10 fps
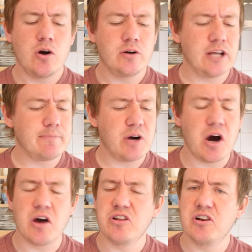on that
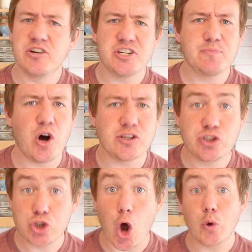bar, the lunch bar.
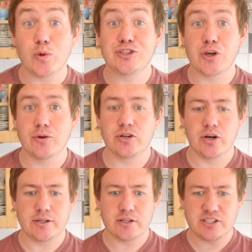So, so good.